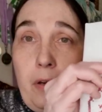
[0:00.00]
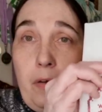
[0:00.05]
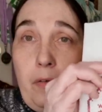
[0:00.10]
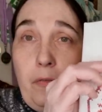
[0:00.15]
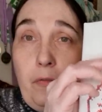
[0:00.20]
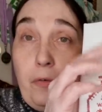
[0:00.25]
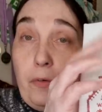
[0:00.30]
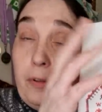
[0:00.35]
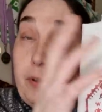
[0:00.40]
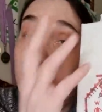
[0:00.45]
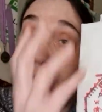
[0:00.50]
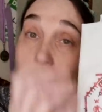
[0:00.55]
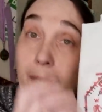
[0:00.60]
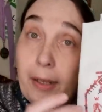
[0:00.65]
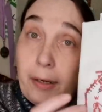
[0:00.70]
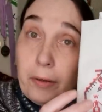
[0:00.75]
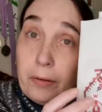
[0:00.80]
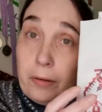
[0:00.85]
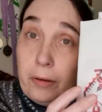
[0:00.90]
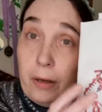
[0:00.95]
for the
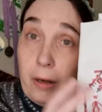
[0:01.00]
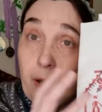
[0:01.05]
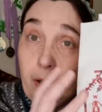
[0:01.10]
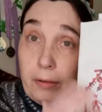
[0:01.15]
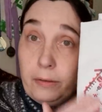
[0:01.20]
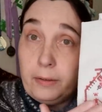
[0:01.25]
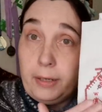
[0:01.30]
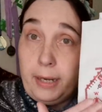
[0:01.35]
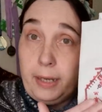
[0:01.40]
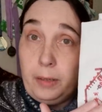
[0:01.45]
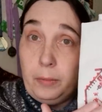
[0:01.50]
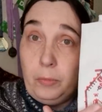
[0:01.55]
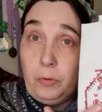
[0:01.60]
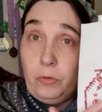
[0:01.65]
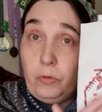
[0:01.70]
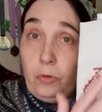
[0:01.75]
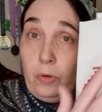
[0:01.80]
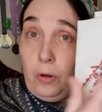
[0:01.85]
other animals.